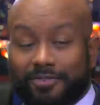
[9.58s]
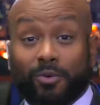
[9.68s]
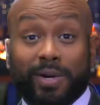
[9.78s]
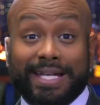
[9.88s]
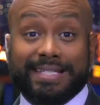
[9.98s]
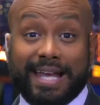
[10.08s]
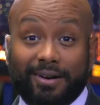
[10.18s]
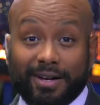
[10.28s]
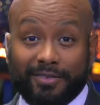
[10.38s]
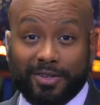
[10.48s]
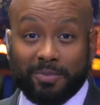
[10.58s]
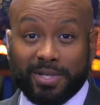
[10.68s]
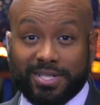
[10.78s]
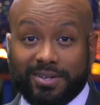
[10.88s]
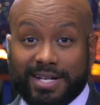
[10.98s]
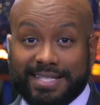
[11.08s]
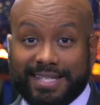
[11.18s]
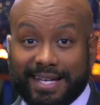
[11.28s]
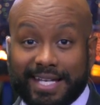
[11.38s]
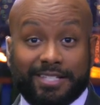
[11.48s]
for weeks now, Governor Pritzker has
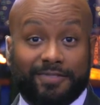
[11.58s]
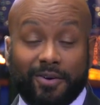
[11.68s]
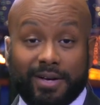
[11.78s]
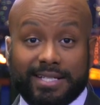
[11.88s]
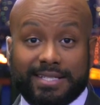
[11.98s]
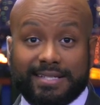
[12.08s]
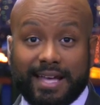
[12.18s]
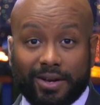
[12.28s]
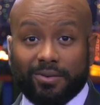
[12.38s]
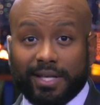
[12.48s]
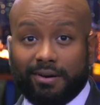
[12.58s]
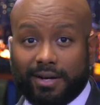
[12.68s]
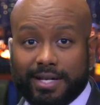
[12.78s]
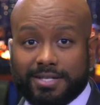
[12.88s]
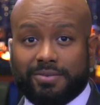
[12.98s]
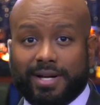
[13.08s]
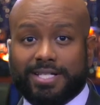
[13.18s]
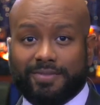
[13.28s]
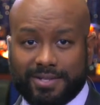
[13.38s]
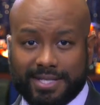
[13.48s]
said he's focused not only on his
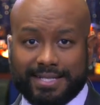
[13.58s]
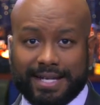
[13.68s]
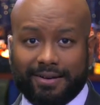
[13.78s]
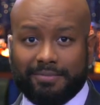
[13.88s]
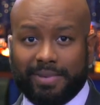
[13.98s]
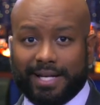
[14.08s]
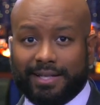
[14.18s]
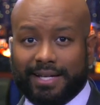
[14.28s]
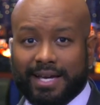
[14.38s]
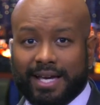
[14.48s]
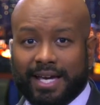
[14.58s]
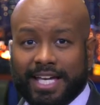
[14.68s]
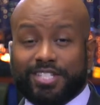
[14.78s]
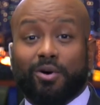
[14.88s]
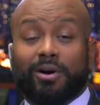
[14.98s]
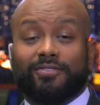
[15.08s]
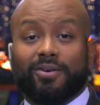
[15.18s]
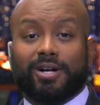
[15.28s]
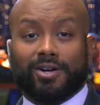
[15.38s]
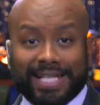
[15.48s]
race versus Darren Bailey, he's going
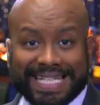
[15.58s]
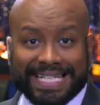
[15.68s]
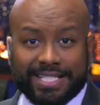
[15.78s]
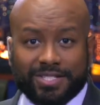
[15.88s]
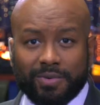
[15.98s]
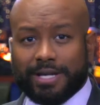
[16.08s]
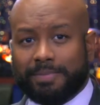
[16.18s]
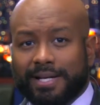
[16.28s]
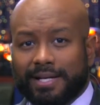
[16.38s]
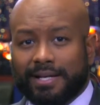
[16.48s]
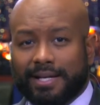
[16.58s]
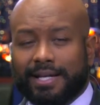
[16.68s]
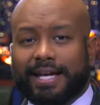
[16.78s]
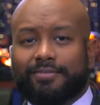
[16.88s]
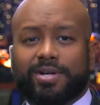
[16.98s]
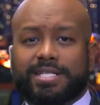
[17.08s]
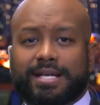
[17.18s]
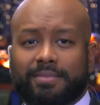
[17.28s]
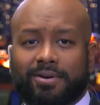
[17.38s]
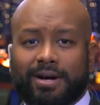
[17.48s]
for a clean sweep, getting every
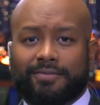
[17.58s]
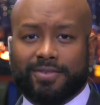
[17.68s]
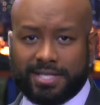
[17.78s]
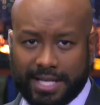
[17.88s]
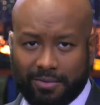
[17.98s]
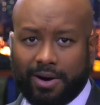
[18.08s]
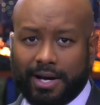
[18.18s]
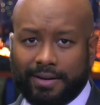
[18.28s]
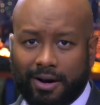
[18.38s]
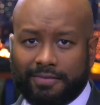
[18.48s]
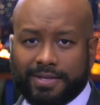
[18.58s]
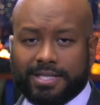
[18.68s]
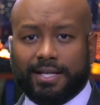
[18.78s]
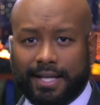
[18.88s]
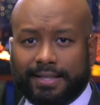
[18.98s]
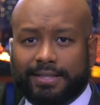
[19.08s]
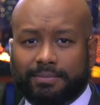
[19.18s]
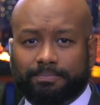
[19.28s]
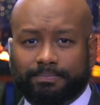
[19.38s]
Democrat for statewide office elected.